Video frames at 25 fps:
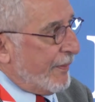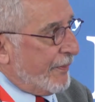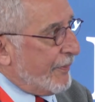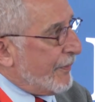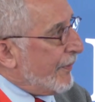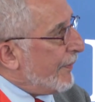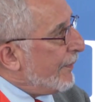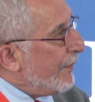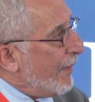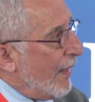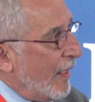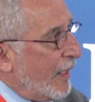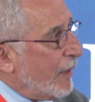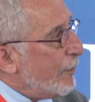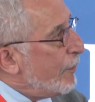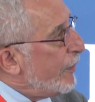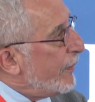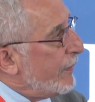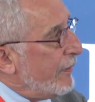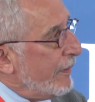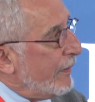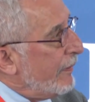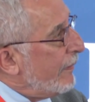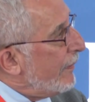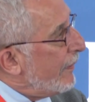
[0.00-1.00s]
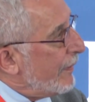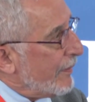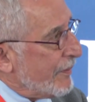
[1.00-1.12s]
The Nakba didn't